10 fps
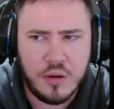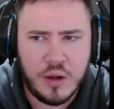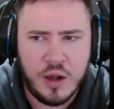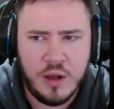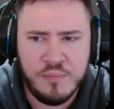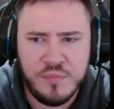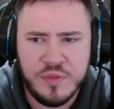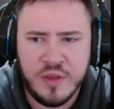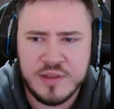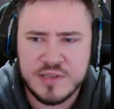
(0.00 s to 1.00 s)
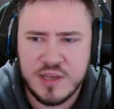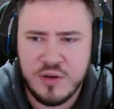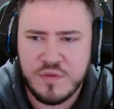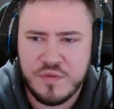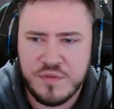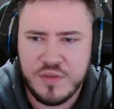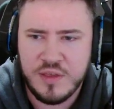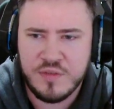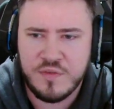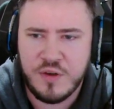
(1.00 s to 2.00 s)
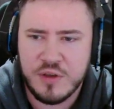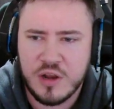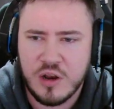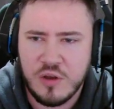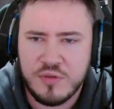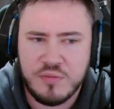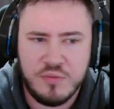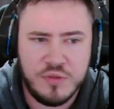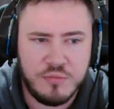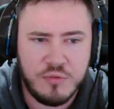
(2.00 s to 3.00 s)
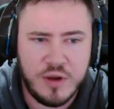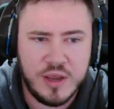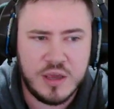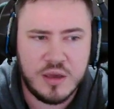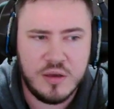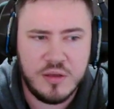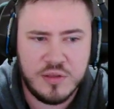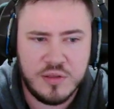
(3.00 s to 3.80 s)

9-10 off is very close with the rake. It's